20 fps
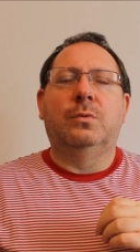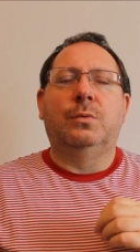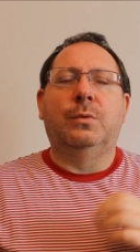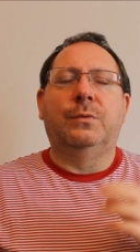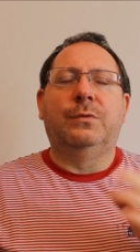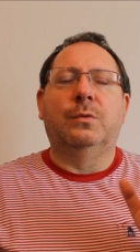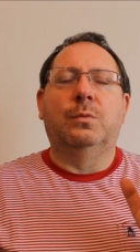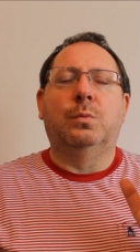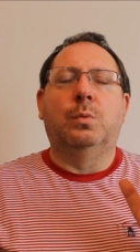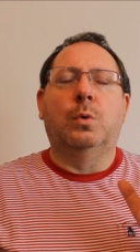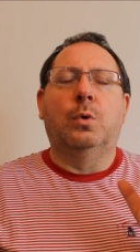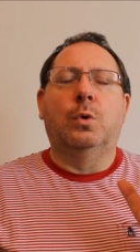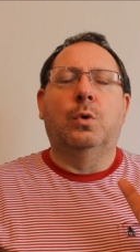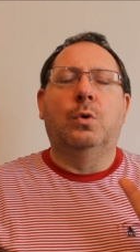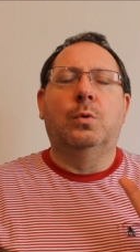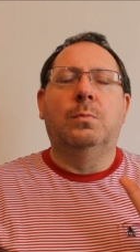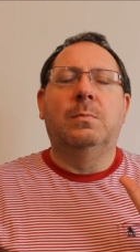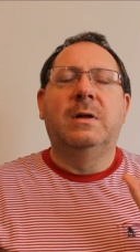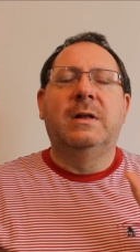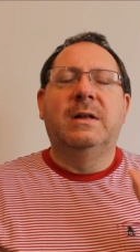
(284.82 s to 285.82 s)
with the
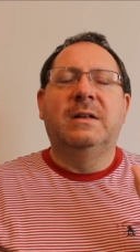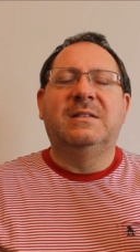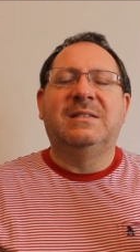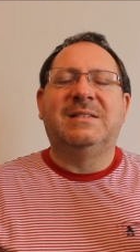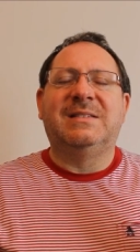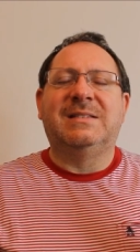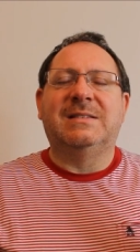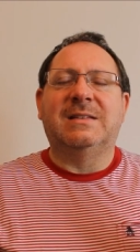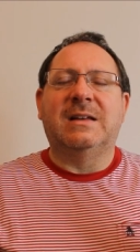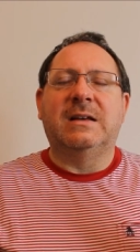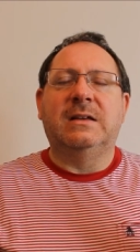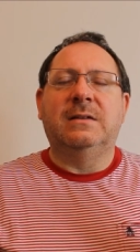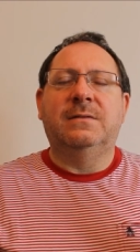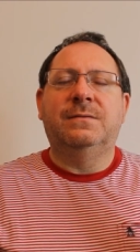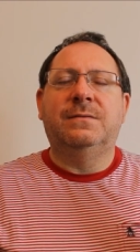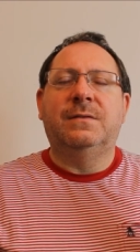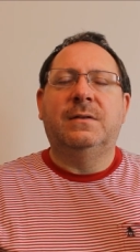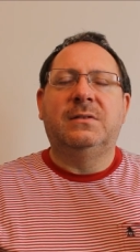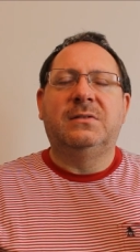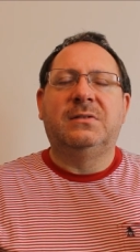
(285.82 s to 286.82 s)
warm,
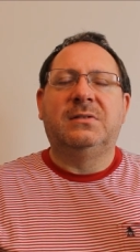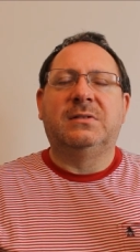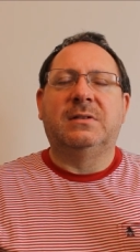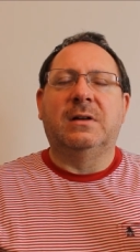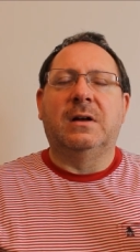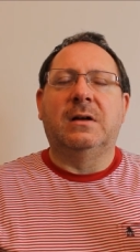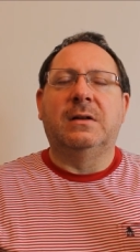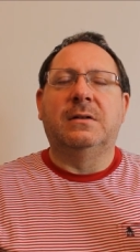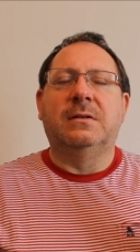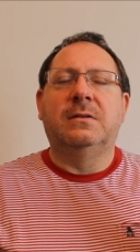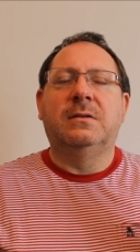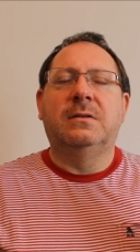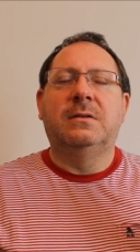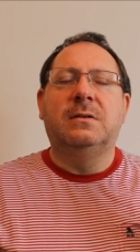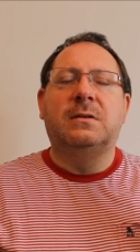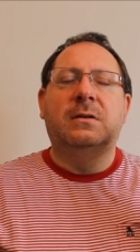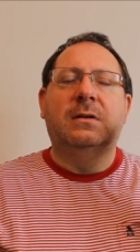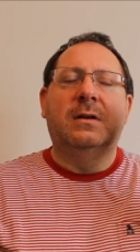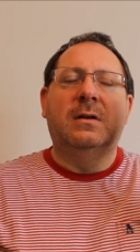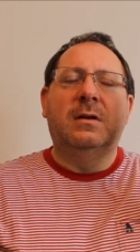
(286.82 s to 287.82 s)
safe sun
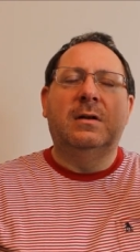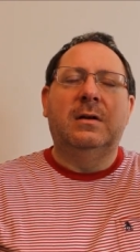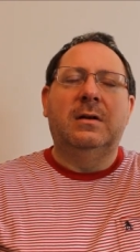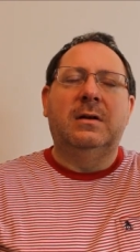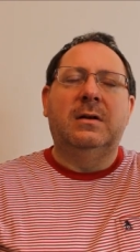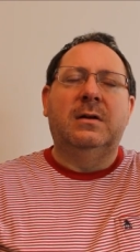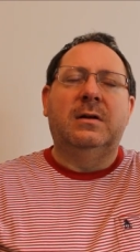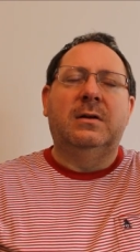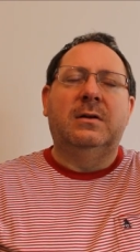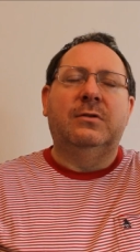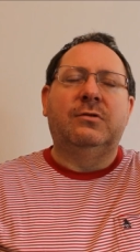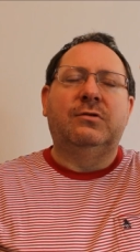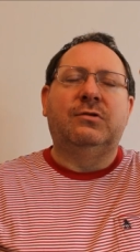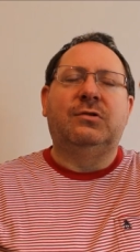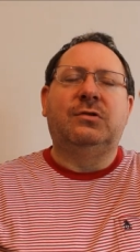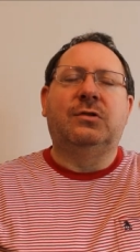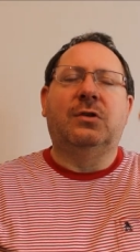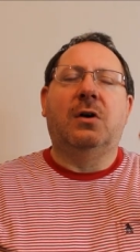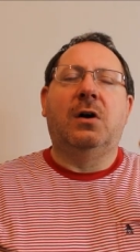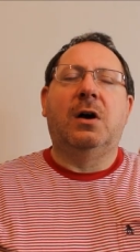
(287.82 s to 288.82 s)

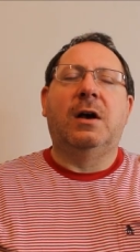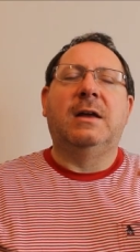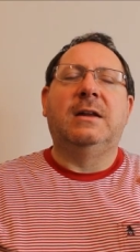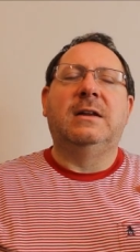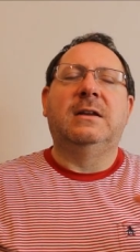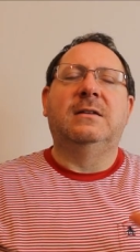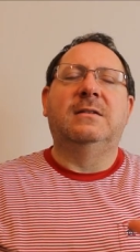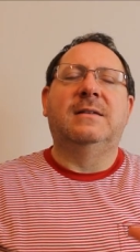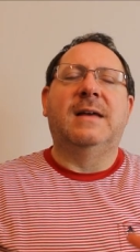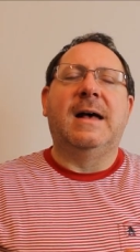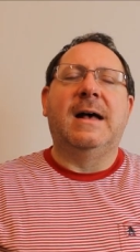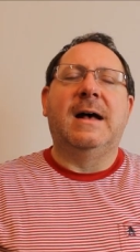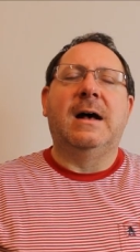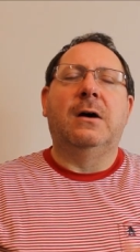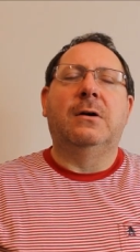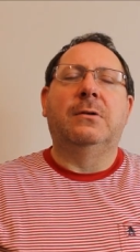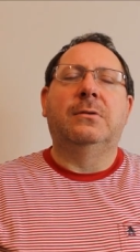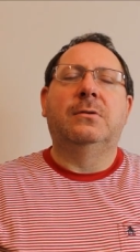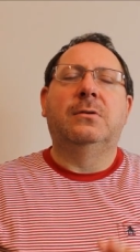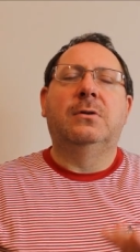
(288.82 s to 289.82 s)
shining
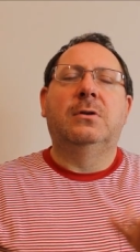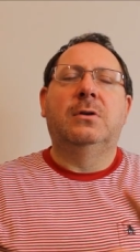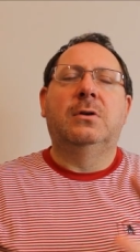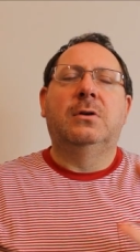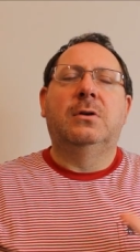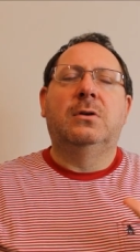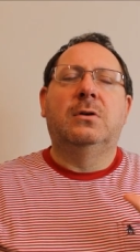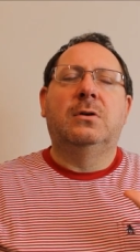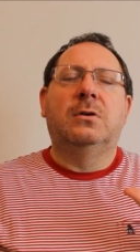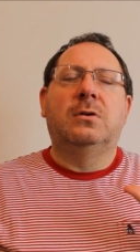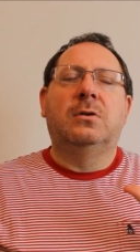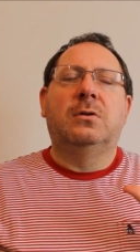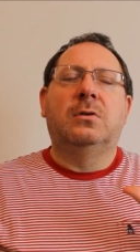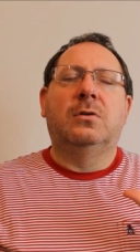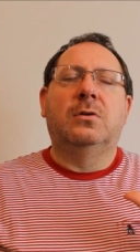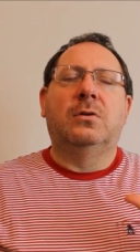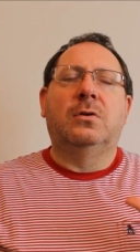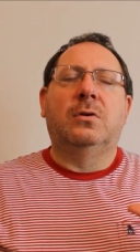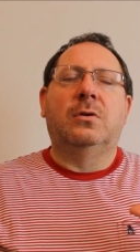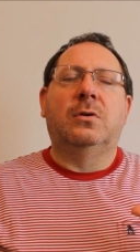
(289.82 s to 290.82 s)
down
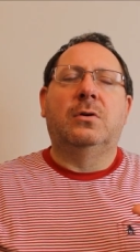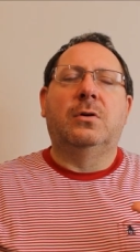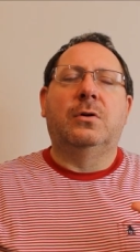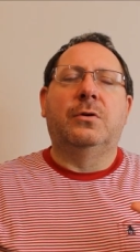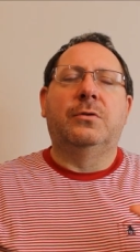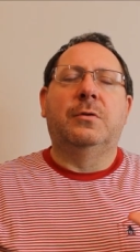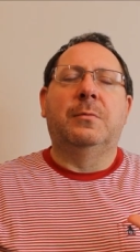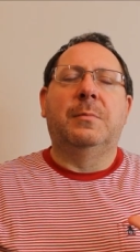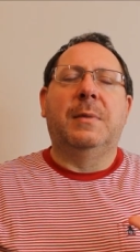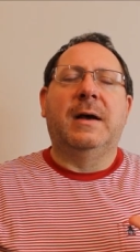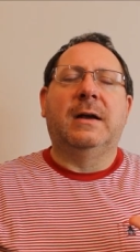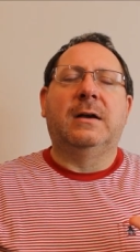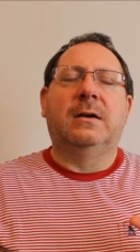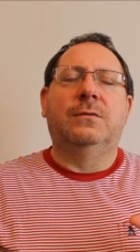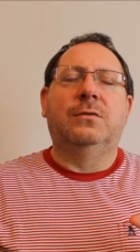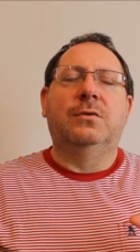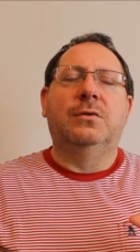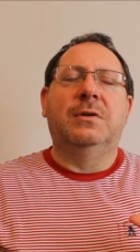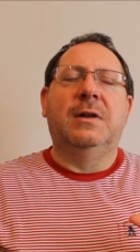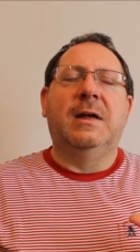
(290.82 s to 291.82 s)
on the back
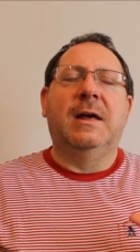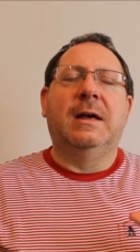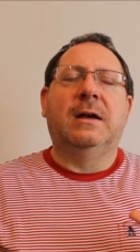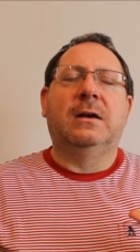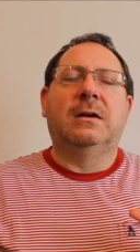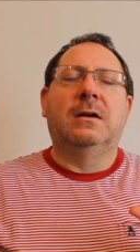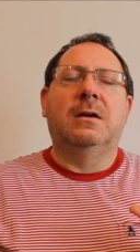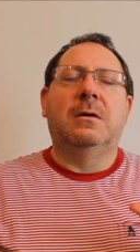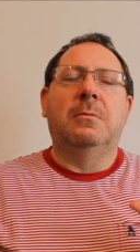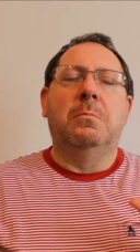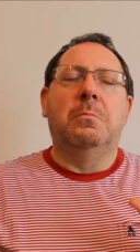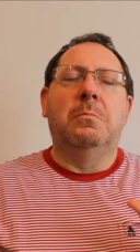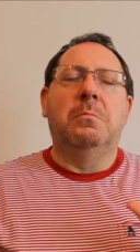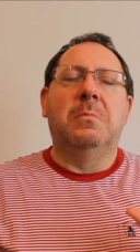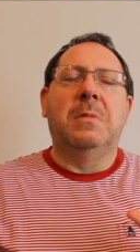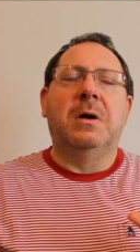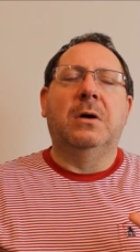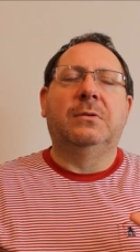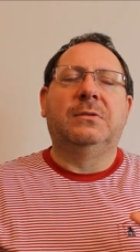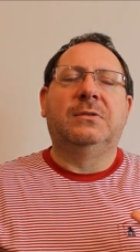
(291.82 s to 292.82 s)
of your neck,
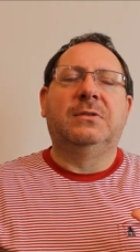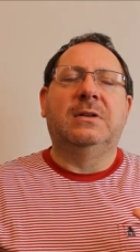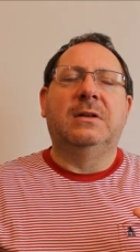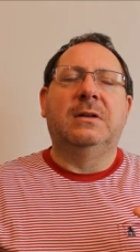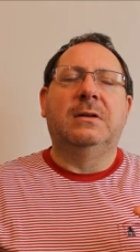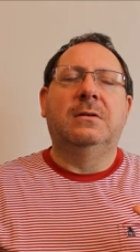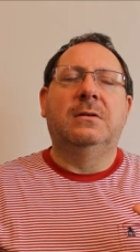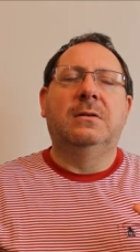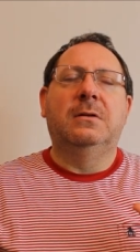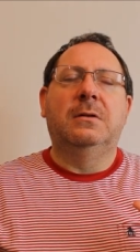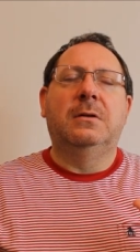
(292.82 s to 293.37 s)
melting